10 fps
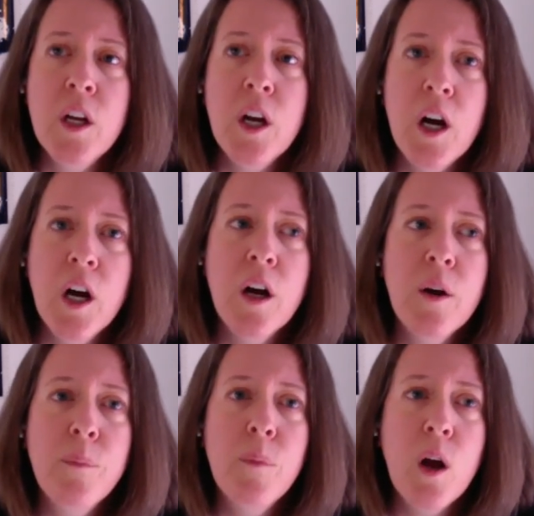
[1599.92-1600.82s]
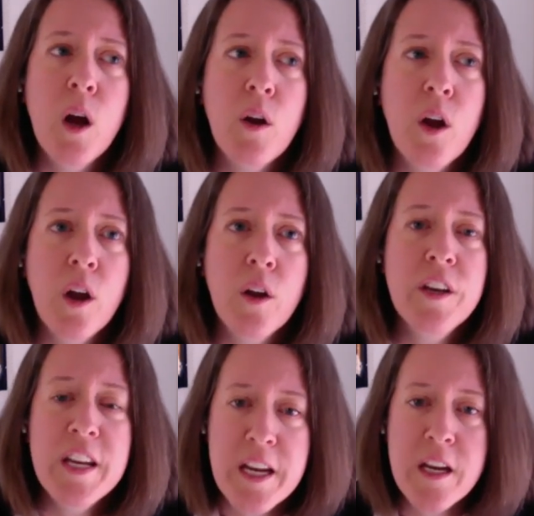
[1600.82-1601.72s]
um, a, a
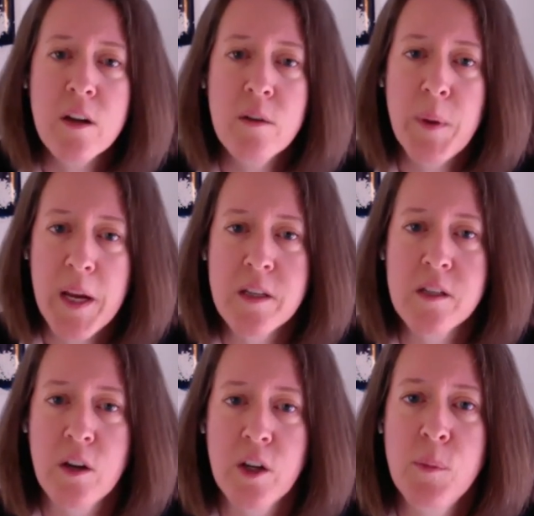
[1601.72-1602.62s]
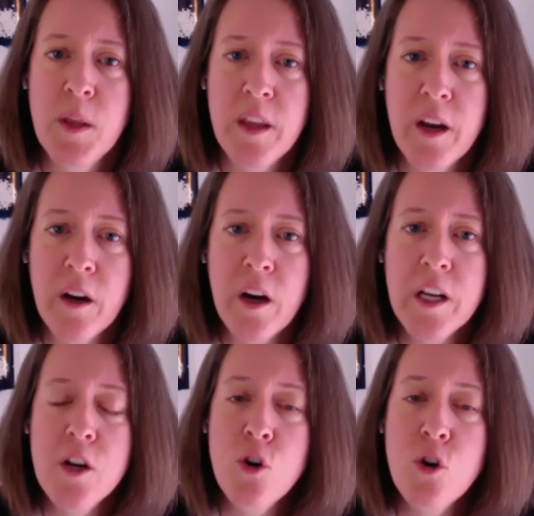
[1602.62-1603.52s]
need-based argument there and a
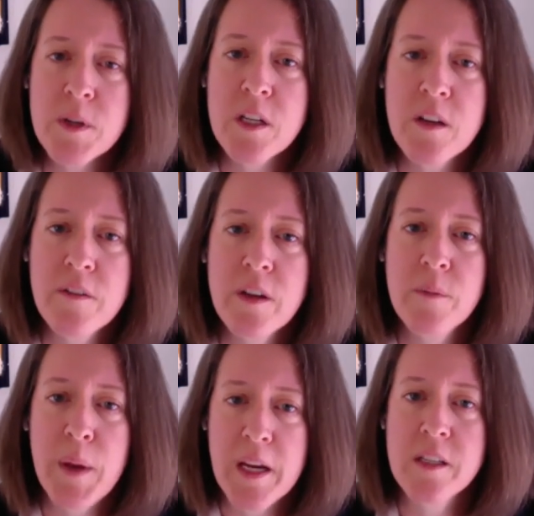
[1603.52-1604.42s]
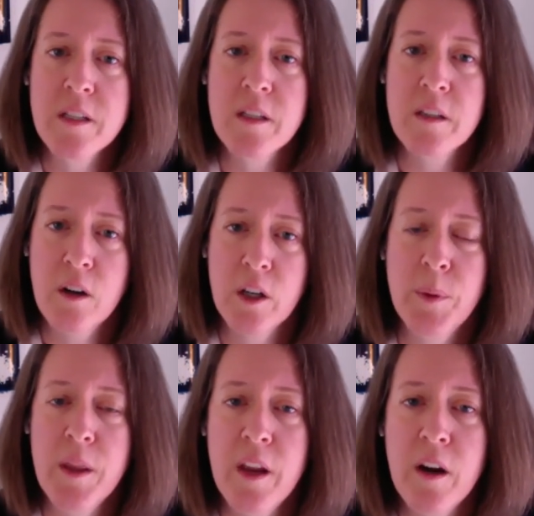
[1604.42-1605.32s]
normative based argument
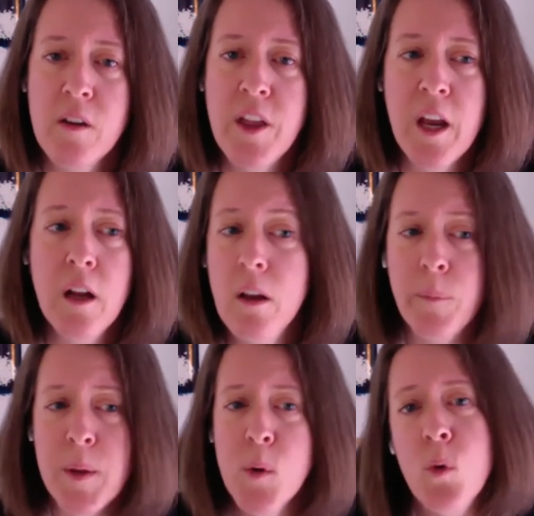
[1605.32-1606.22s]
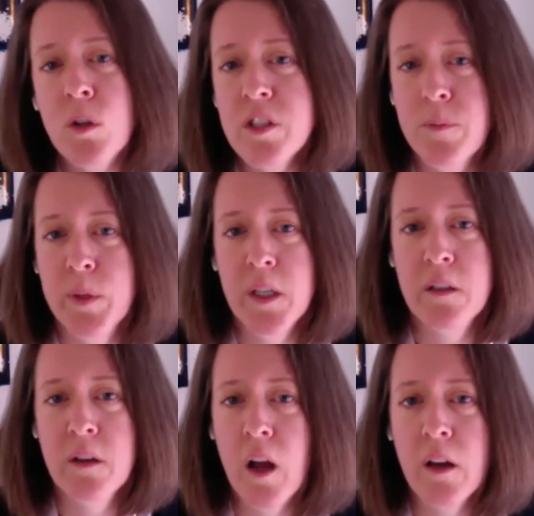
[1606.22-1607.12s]
there that a lot of people will simply
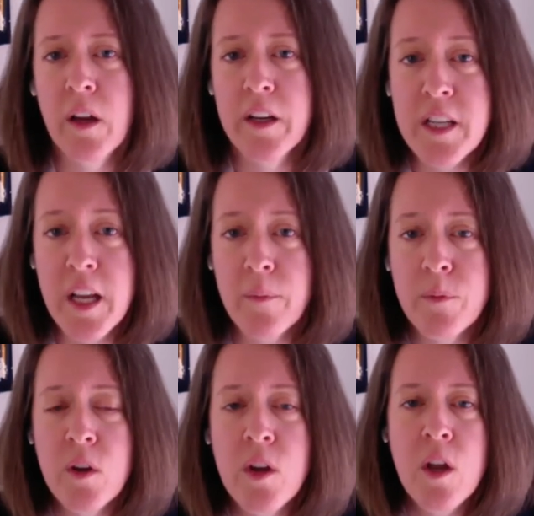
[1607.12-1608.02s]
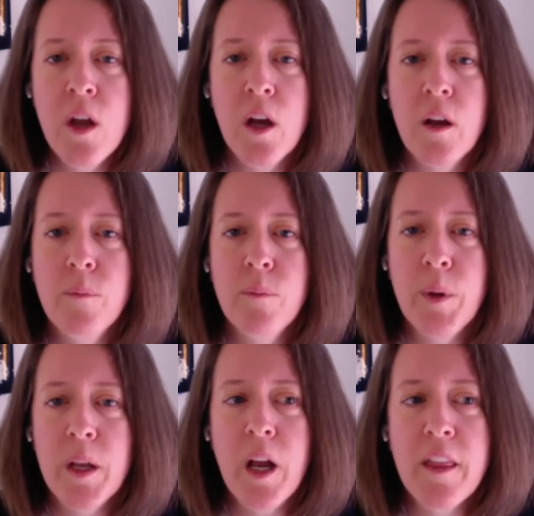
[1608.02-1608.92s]
not accept. Um, but
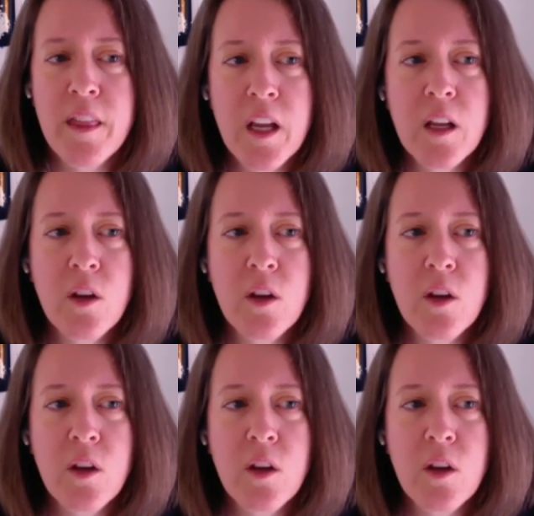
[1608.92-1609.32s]
I think,